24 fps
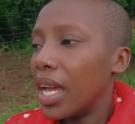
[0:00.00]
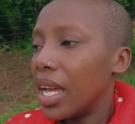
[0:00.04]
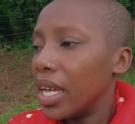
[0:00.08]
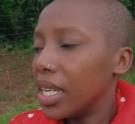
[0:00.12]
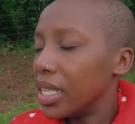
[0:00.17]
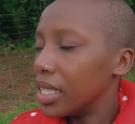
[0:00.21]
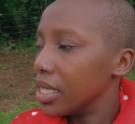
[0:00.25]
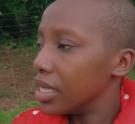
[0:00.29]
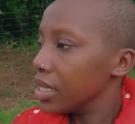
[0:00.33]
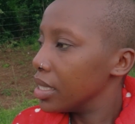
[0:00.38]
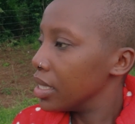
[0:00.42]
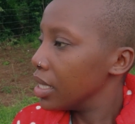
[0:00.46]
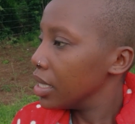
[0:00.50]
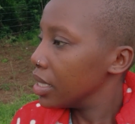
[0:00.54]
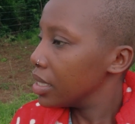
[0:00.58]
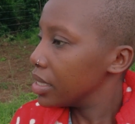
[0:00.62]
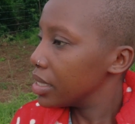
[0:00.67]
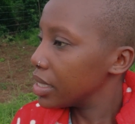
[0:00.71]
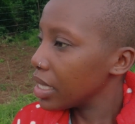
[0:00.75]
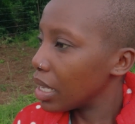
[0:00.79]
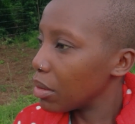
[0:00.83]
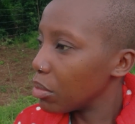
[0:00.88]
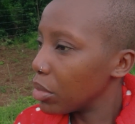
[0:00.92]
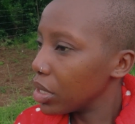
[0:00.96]
and
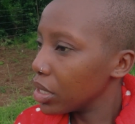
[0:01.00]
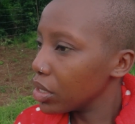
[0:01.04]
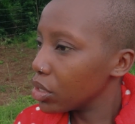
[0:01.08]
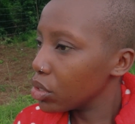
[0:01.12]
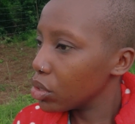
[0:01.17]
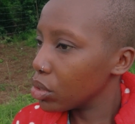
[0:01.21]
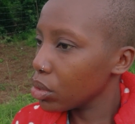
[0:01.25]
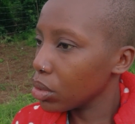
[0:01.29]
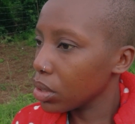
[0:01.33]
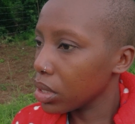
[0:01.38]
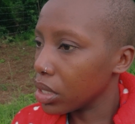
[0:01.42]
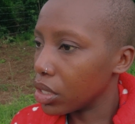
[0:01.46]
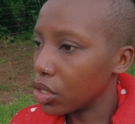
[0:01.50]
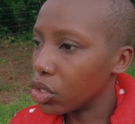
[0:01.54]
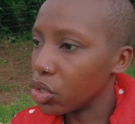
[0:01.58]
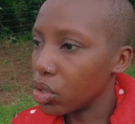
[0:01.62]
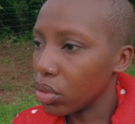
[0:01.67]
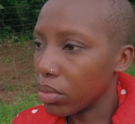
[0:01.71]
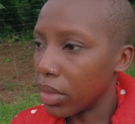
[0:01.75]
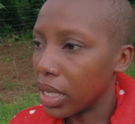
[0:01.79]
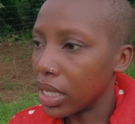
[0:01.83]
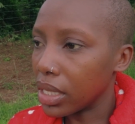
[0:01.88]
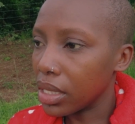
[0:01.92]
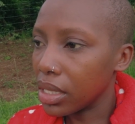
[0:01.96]
someone stole the
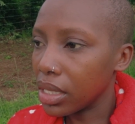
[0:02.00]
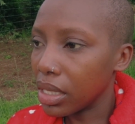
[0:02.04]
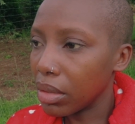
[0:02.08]
chumas.